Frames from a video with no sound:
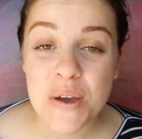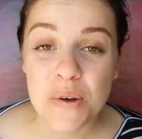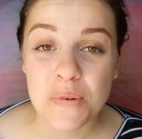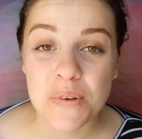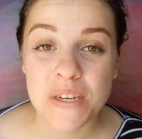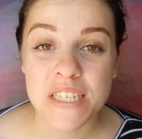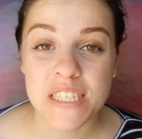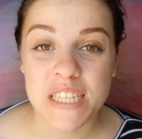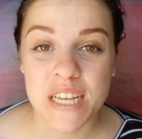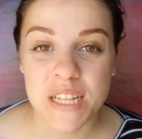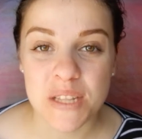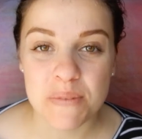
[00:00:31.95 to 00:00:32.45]
We
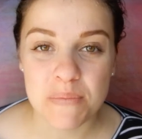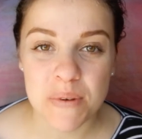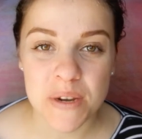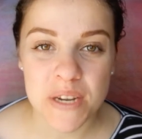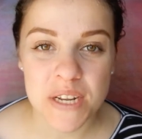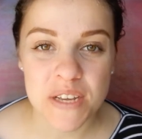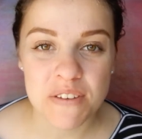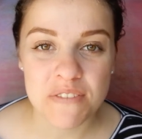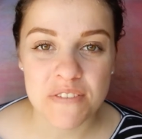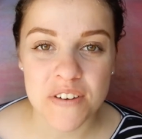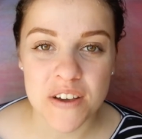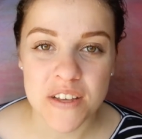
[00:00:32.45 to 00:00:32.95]
are
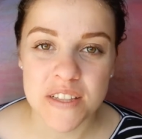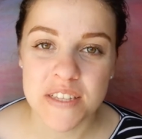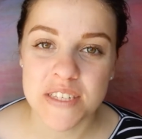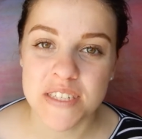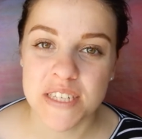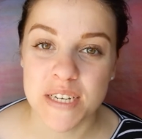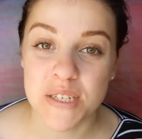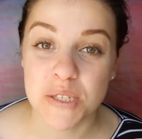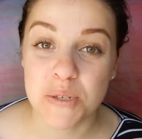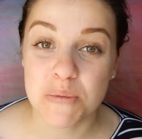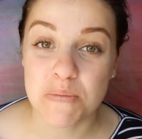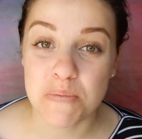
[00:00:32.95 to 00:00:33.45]
celebrating Father's
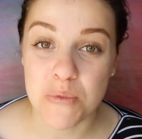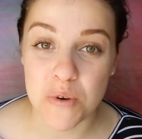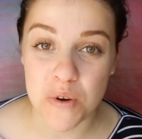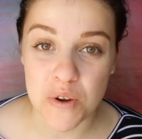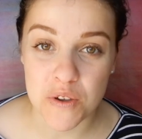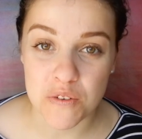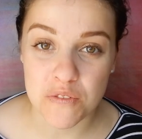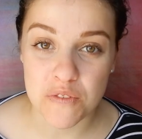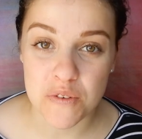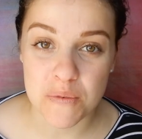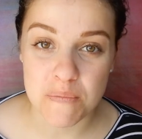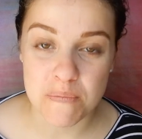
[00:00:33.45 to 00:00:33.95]
Day
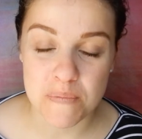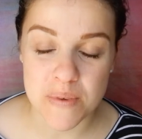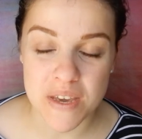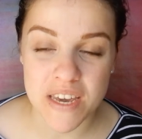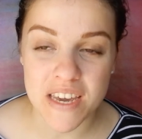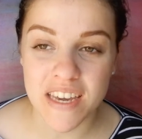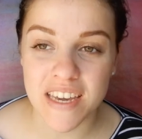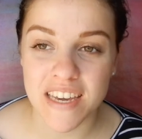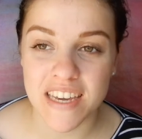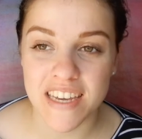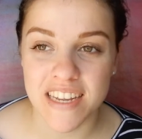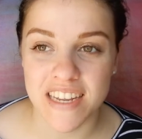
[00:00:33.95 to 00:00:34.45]
tomorrow. For
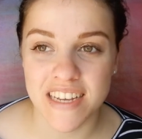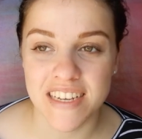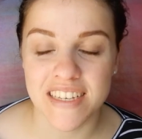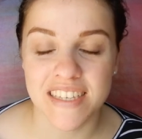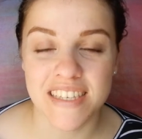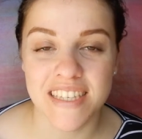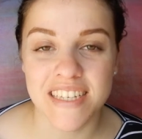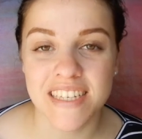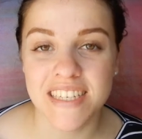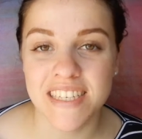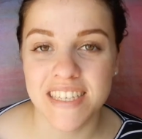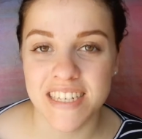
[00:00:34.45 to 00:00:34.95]
Mick it is
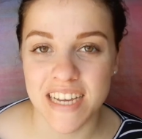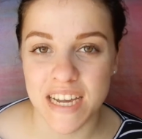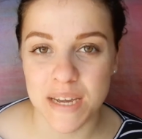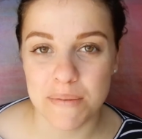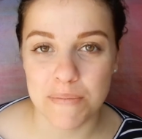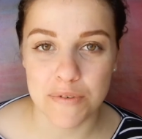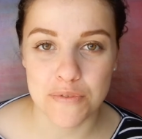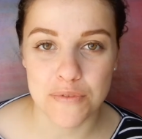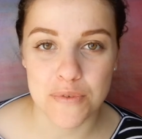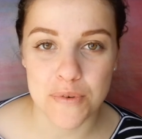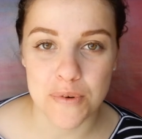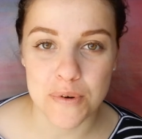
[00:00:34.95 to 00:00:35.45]
the day
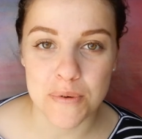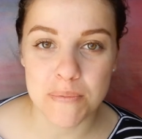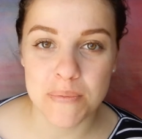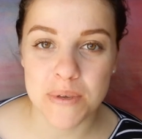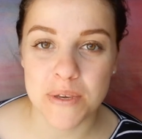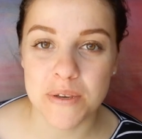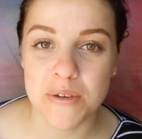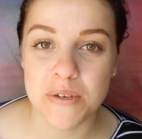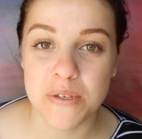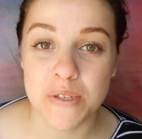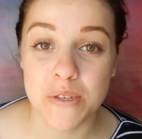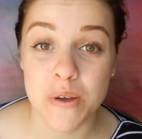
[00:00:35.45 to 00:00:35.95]
before
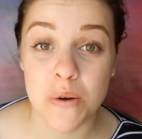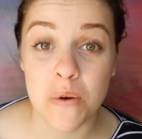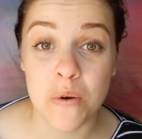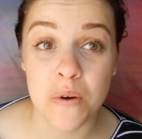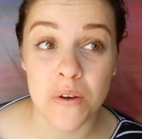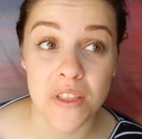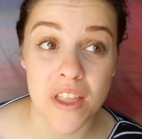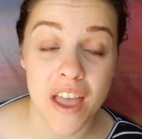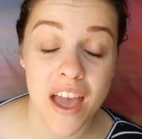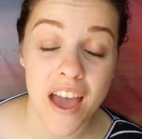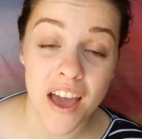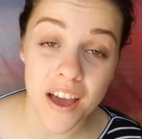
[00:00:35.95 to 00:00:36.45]
because
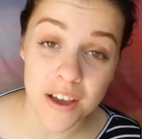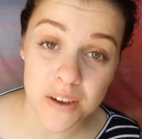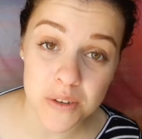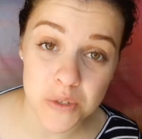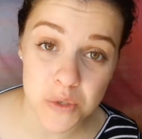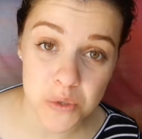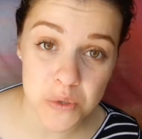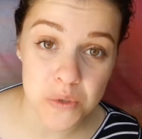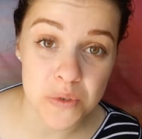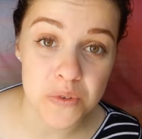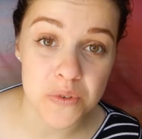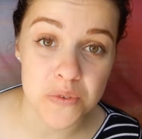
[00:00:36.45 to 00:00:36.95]
on
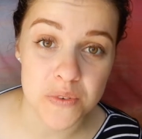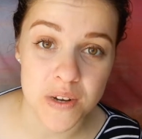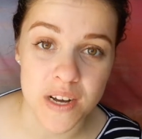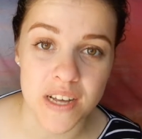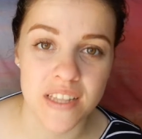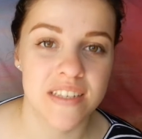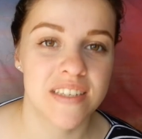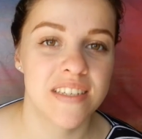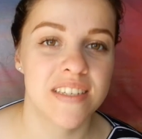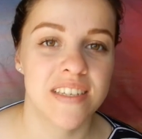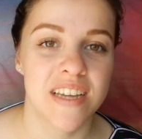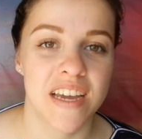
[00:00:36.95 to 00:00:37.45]
actual
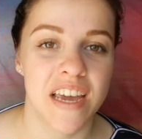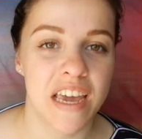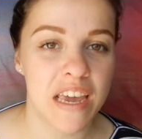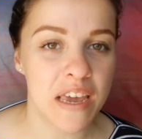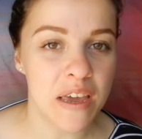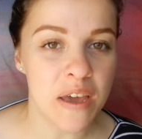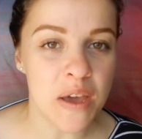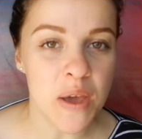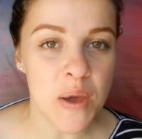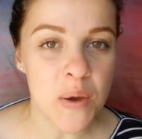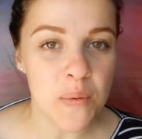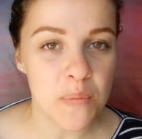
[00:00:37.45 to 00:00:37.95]
Father's Day
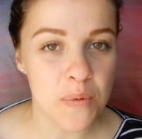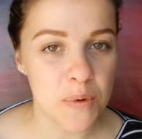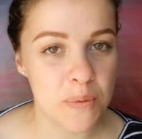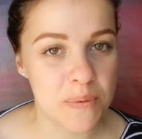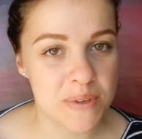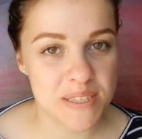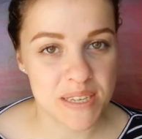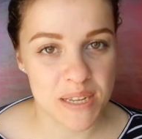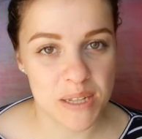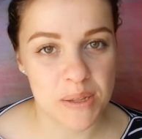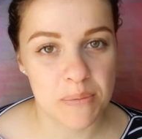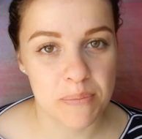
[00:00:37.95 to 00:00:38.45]
we'll be
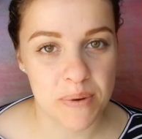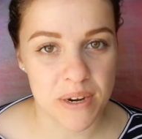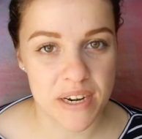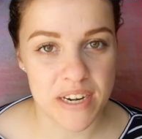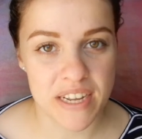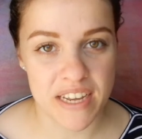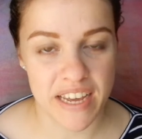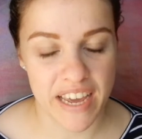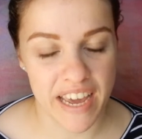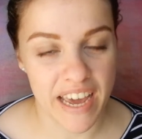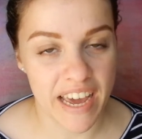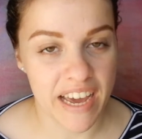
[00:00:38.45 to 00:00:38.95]

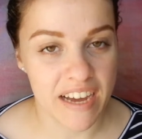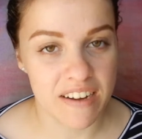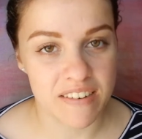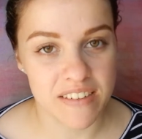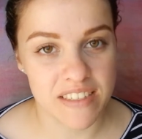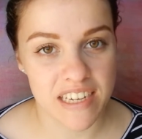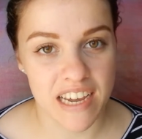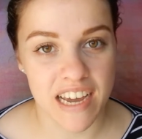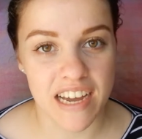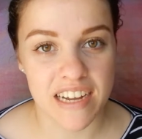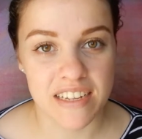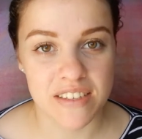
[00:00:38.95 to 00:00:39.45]
celebrating our
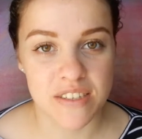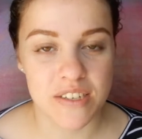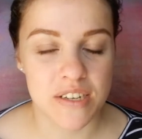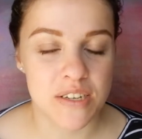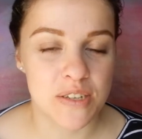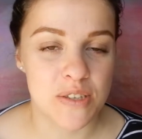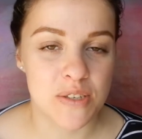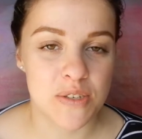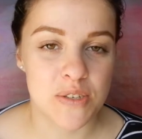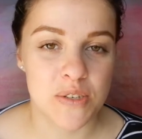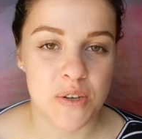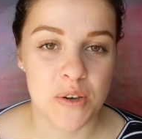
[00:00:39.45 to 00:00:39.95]
dads
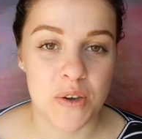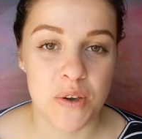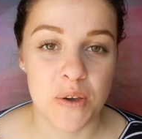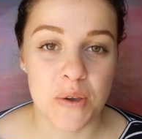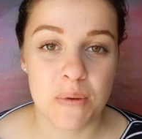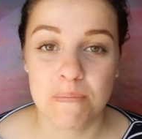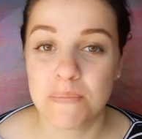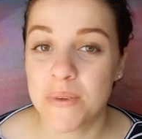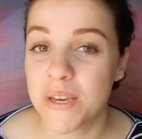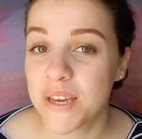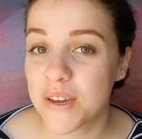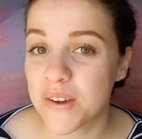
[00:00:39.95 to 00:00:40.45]
and so
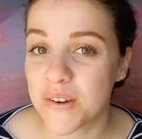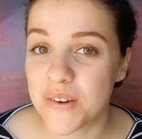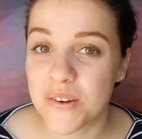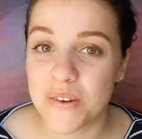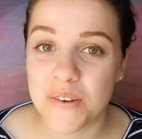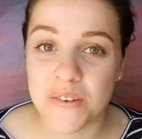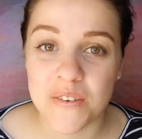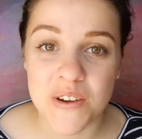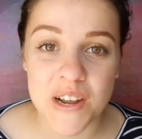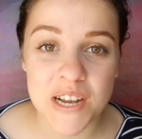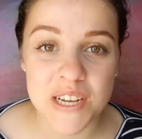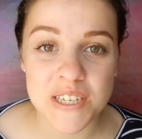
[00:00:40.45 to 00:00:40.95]
Mick
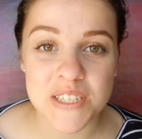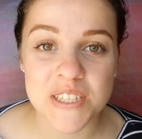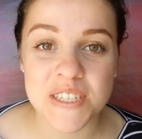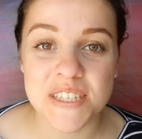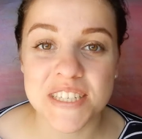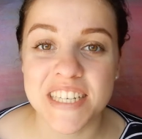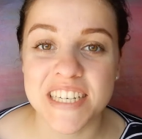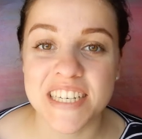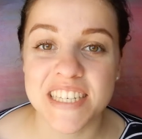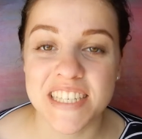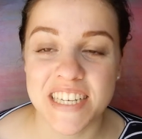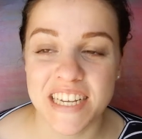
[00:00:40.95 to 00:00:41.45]

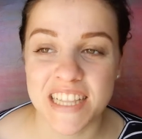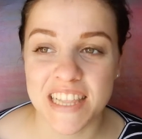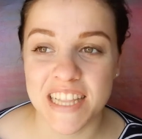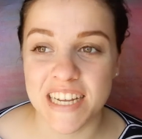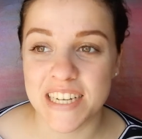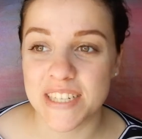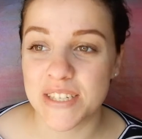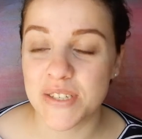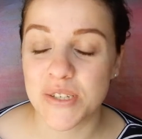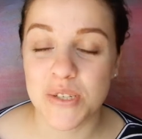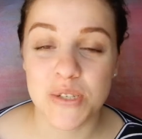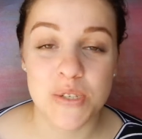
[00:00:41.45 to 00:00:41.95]
graciously said
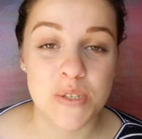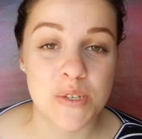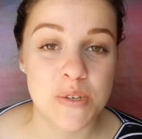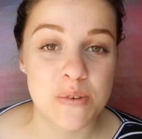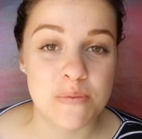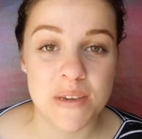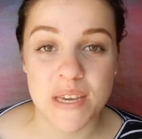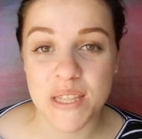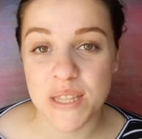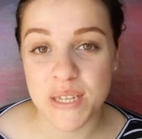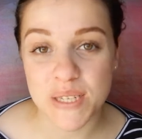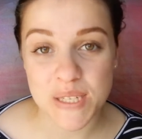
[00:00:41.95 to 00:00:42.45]
let's just do
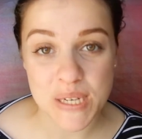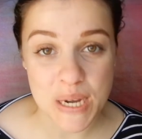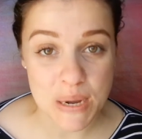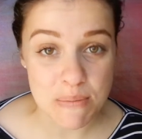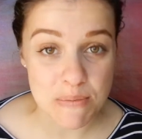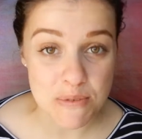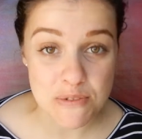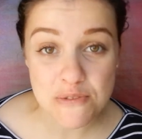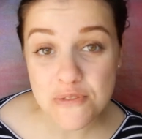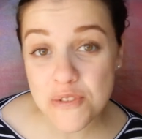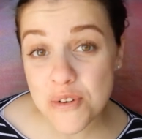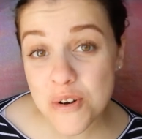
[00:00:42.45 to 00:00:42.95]
me the day
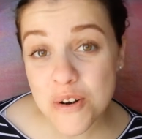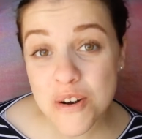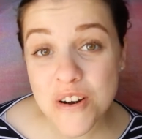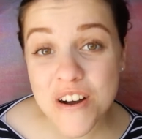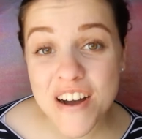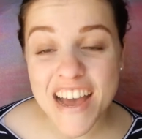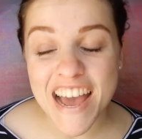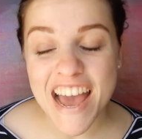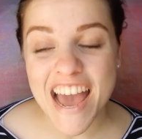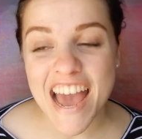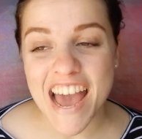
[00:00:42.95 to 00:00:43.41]
before.